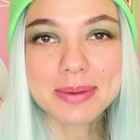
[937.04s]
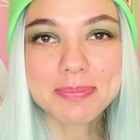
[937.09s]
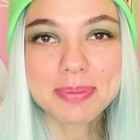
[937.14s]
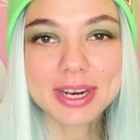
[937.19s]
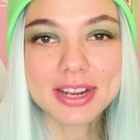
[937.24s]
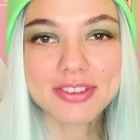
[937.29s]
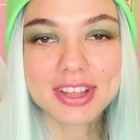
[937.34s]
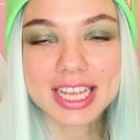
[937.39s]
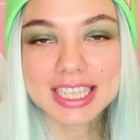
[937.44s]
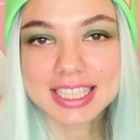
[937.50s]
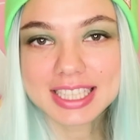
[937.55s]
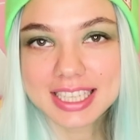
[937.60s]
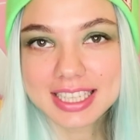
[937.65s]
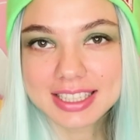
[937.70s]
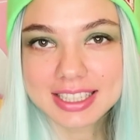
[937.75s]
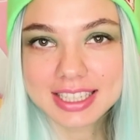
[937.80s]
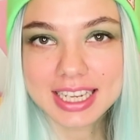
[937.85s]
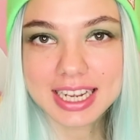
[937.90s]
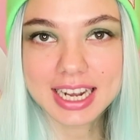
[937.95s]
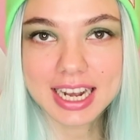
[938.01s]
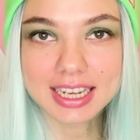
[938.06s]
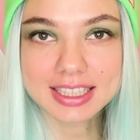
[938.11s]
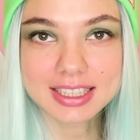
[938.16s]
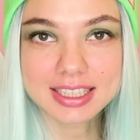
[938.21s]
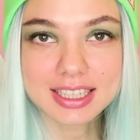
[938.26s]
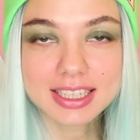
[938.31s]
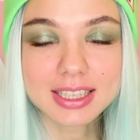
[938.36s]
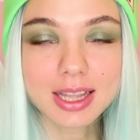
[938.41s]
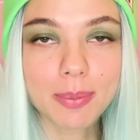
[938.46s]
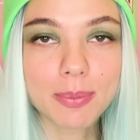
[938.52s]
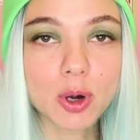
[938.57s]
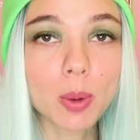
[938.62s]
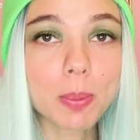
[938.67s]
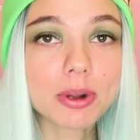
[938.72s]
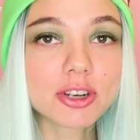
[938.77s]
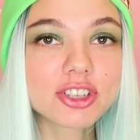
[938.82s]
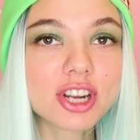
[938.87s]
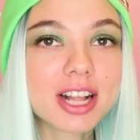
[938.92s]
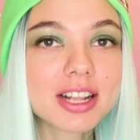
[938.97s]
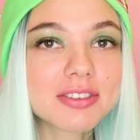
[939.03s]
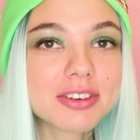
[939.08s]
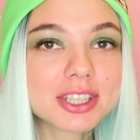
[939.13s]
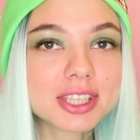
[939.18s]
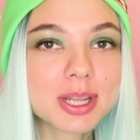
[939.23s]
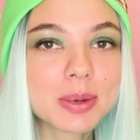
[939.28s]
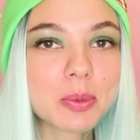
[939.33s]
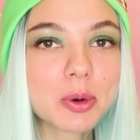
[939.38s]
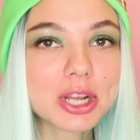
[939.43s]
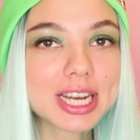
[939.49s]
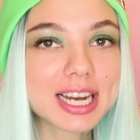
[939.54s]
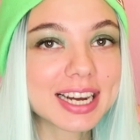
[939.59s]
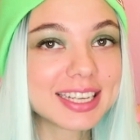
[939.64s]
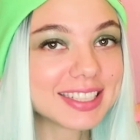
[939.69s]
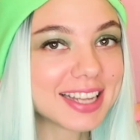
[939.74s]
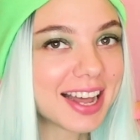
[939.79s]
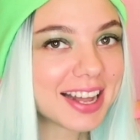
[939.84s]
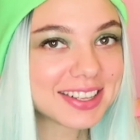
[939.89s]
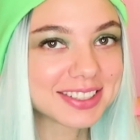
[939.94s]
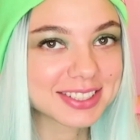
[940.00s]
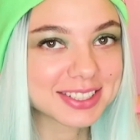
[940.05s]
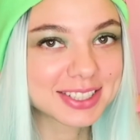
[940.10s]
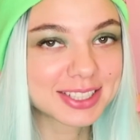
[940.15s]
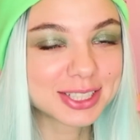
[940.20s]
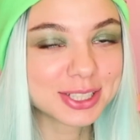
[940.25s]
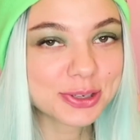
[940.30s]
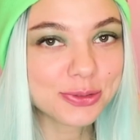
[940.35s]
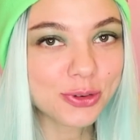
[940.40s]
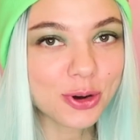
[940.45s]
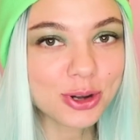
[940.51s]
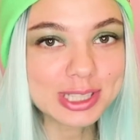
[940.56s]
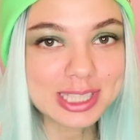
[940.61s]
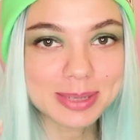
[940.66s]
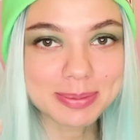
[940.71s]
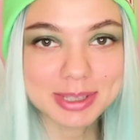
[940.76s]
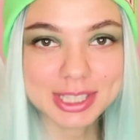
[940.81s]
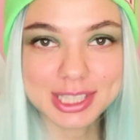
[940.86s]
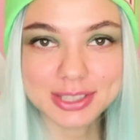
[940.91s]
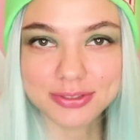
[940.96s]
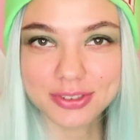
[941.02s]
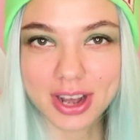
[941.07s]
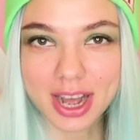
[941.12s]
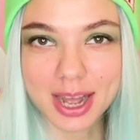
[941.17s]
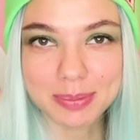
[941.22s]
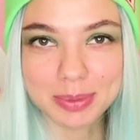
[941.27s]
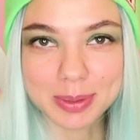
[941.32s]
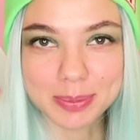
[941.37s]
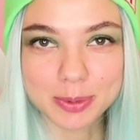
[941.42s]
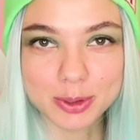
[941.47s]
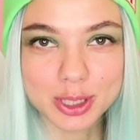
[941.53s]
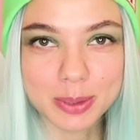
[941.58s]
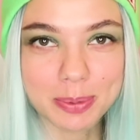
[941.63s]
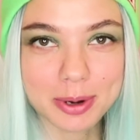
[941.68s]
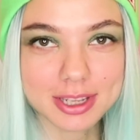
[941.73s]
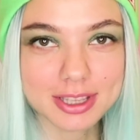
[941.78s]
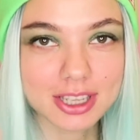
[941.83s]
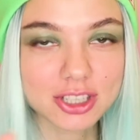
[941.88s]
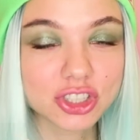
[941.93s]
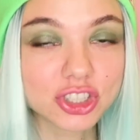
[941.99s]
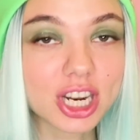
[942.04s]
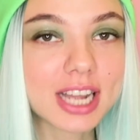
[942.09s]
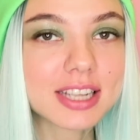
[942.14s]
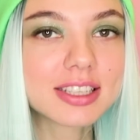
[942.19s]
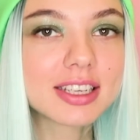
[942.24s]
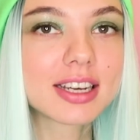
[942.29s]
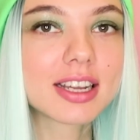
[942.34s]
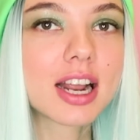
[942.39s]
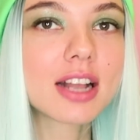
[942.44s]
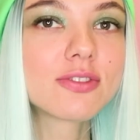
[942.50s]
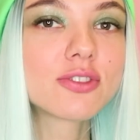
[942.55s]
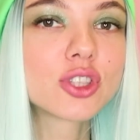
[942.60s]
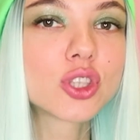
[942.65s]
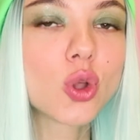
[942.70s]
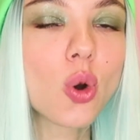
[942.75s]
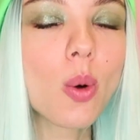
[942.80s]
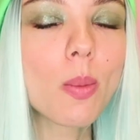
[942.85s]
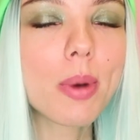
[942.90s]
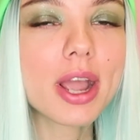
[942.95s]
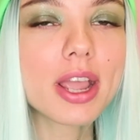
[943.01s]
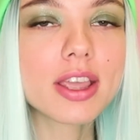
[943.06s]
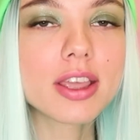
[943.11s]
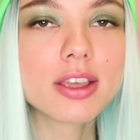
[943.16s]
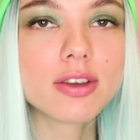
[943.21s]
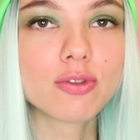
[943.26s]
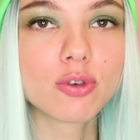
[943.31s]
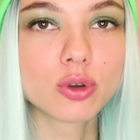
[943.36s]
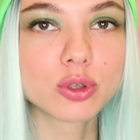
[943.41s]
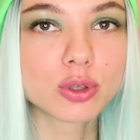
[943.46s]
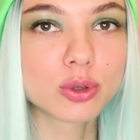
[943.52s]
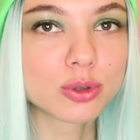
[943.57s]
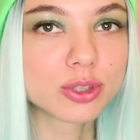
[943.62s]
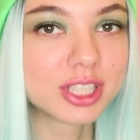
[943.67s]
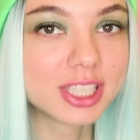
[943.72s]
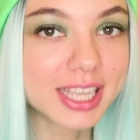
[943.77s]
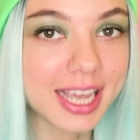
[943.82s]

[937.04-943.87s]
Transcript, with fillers: Hi my kitties, welcome to my channel. Today we as usual continue playing Talking Tom and his